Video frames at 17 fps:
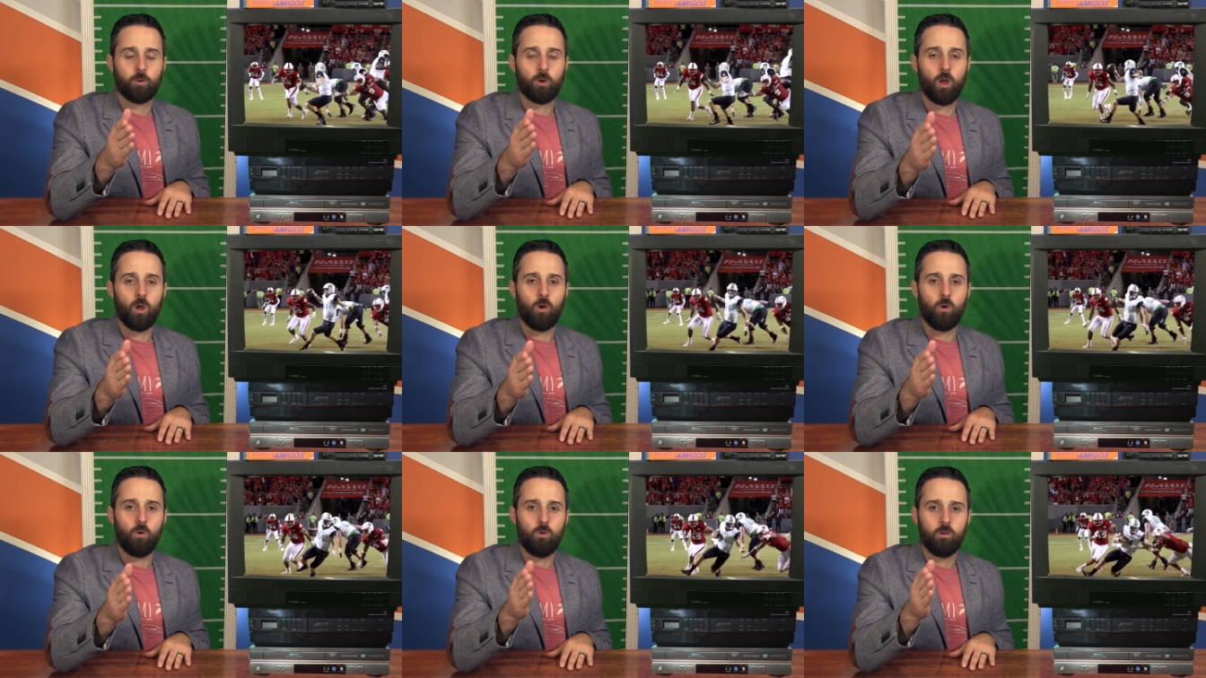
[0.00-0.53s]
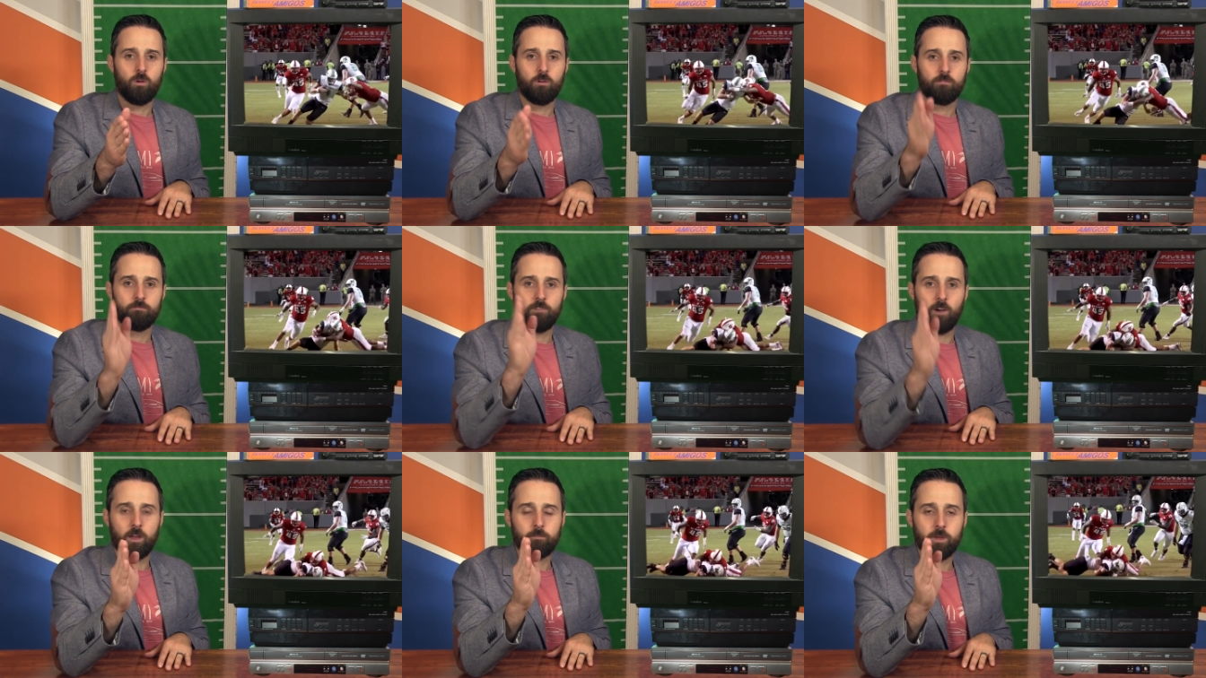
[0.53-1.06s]
Pro,
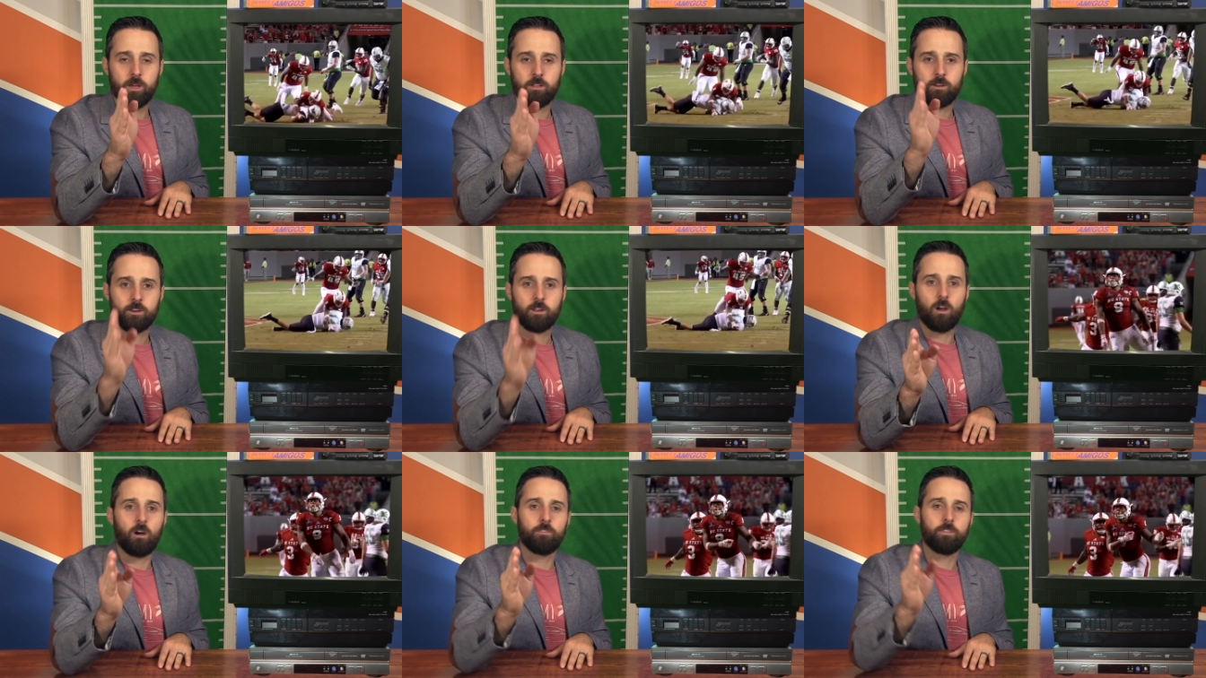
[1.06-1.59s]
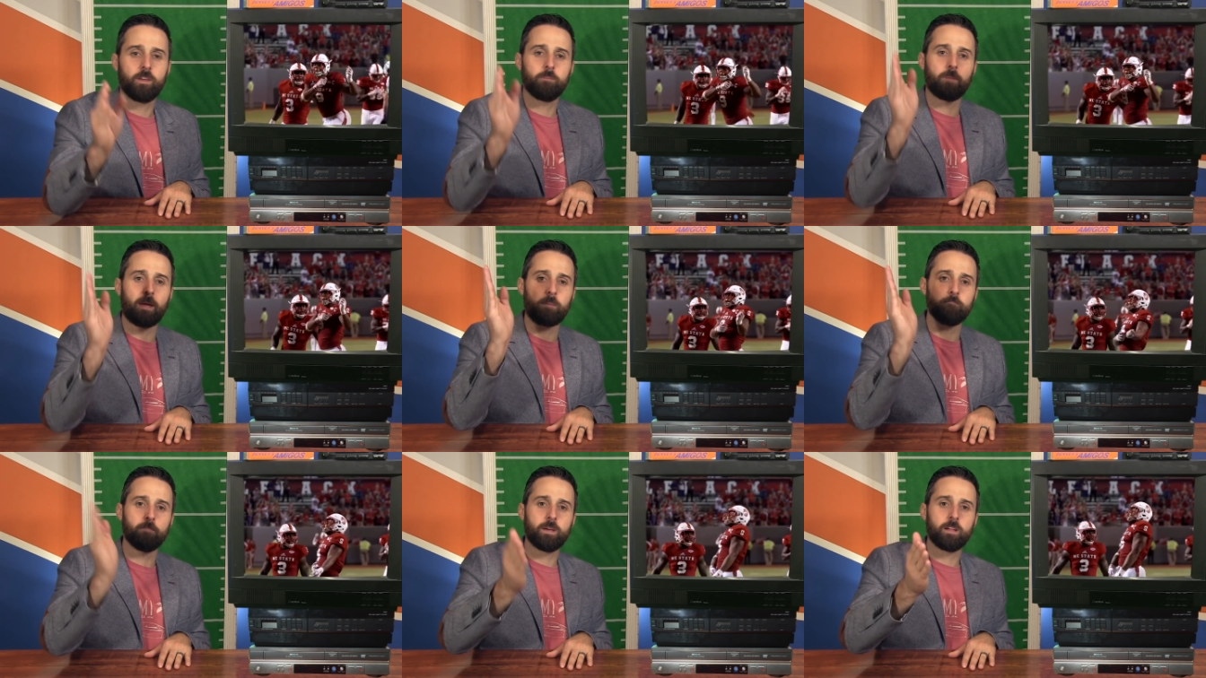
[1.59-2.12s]
Von Miller called him
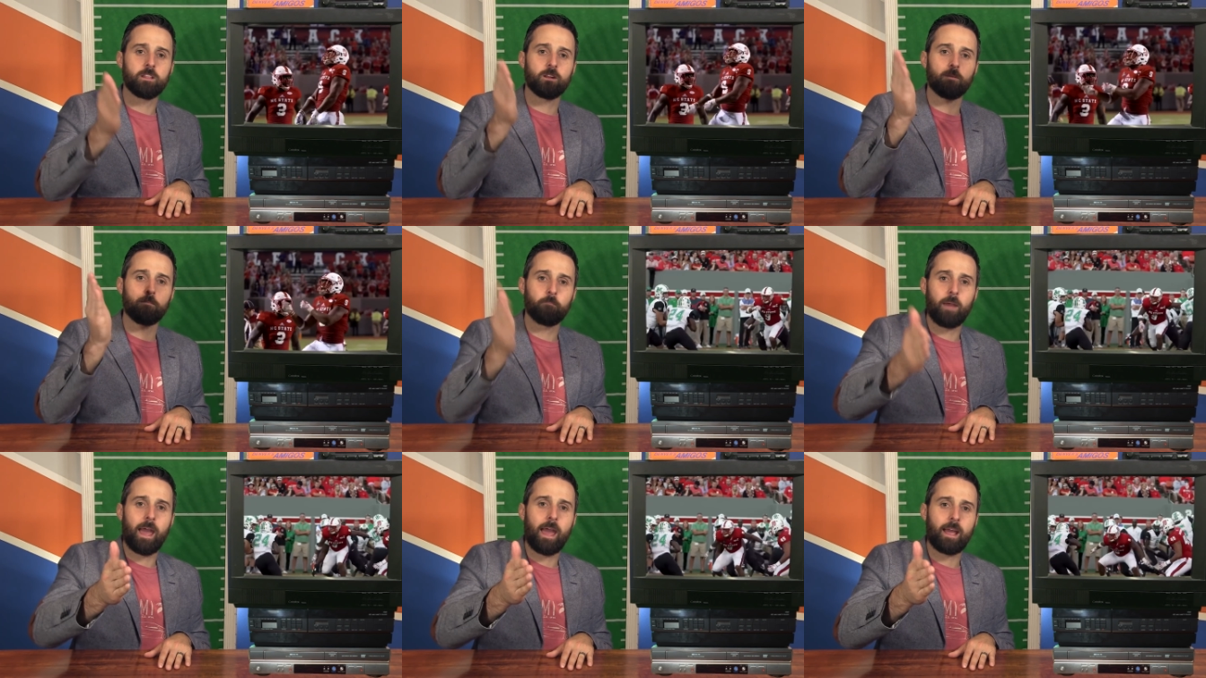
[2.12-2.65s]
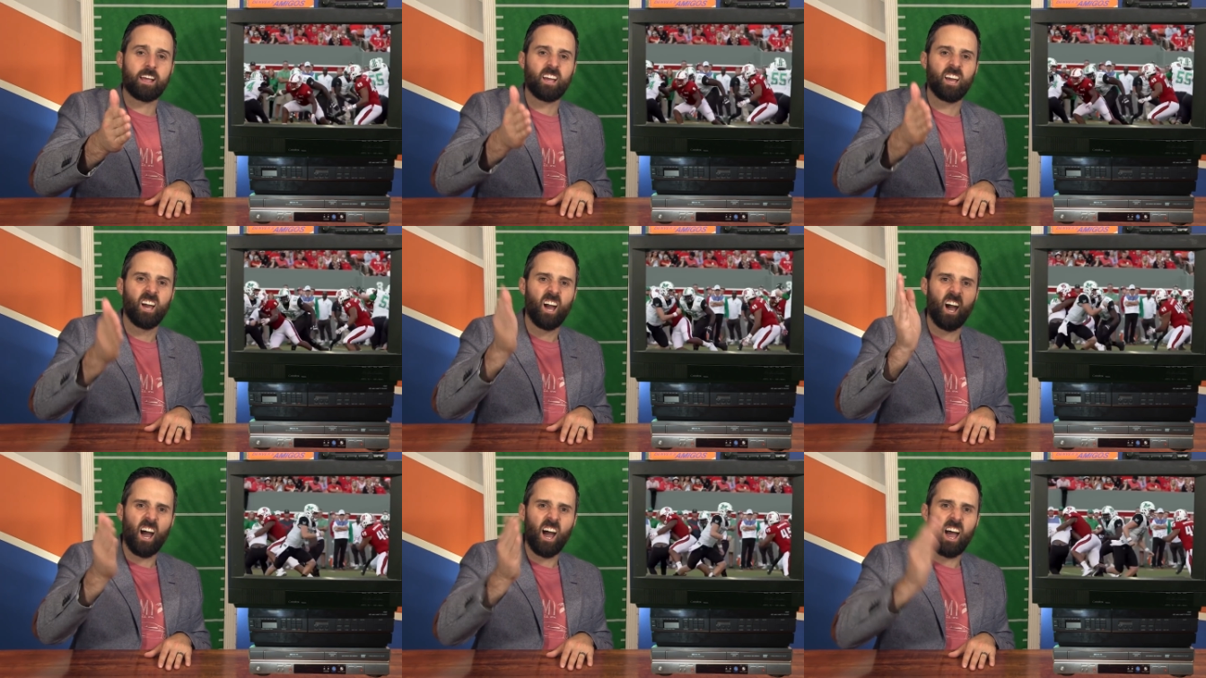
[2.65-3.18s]
a Miller-Mack
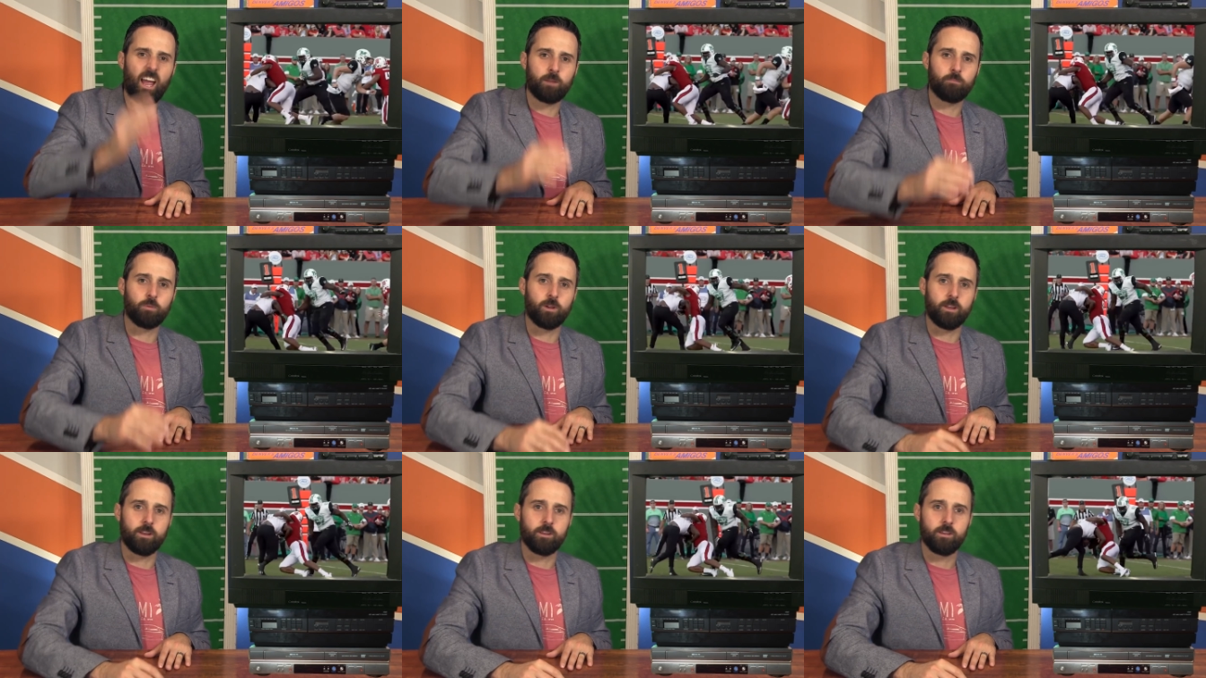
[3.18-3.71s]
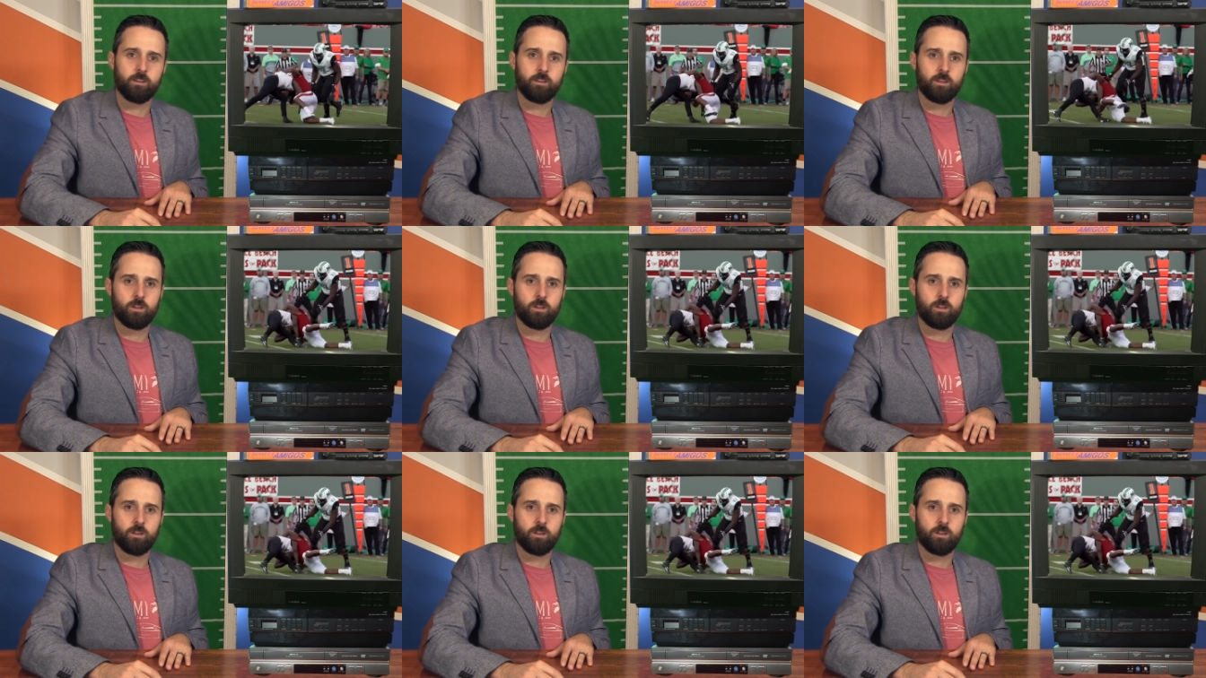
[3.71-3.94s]
hybrid.